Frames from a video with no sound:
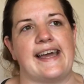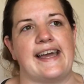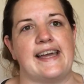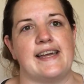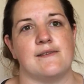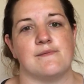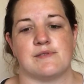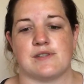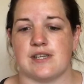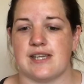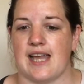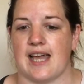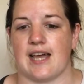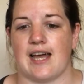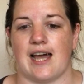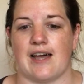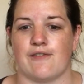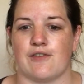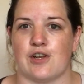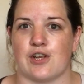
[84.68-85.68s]
So
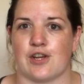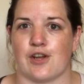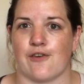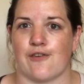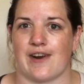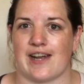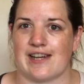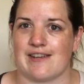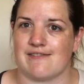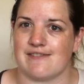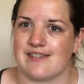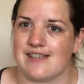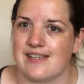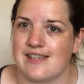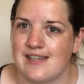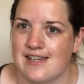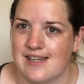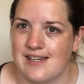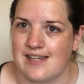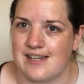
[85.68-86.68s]
yeah, have a look around,
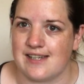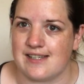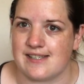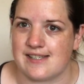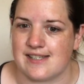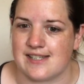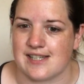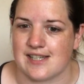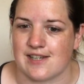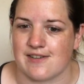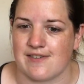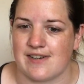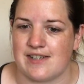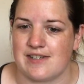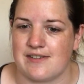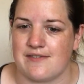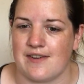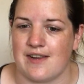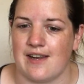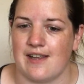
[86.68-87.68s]
stick
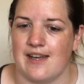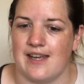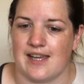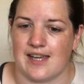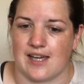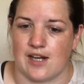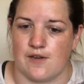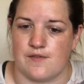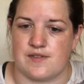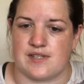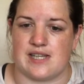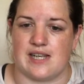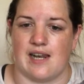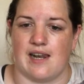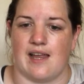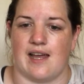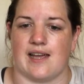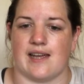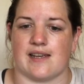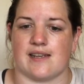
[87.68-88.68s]
around if you like, and
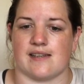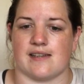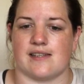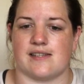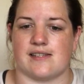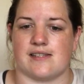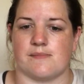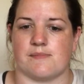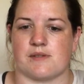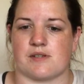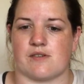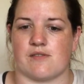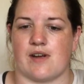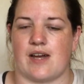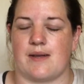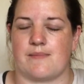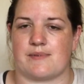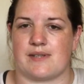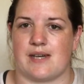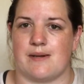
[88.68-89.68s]
obviously like and
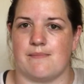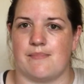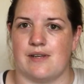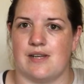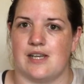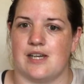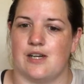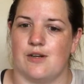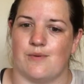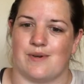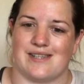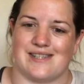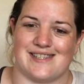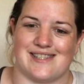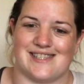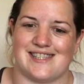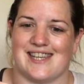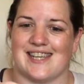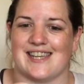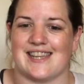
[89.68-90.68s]
subscribe down below
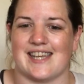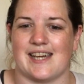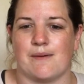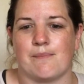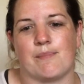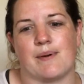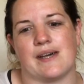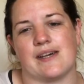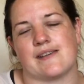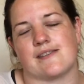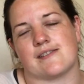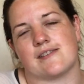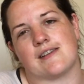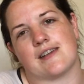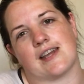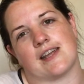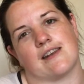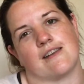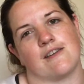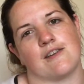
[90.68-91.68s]
and ding that bell
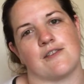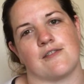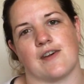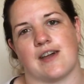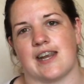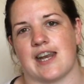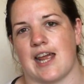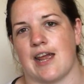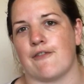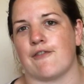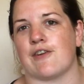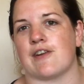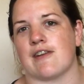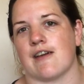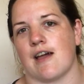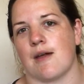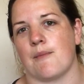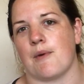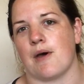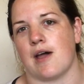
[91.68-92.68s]
so you get notified every
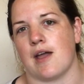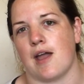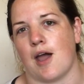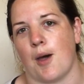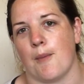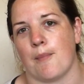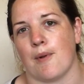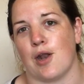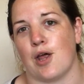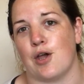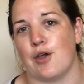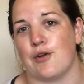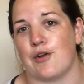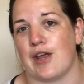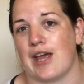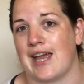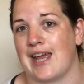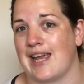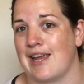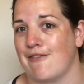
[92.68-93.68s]
time I
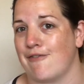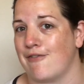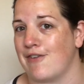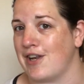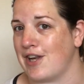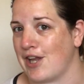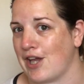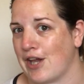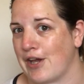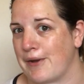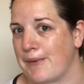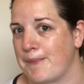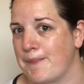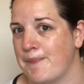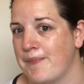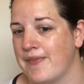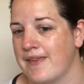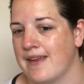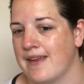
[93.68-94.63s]
upload a video.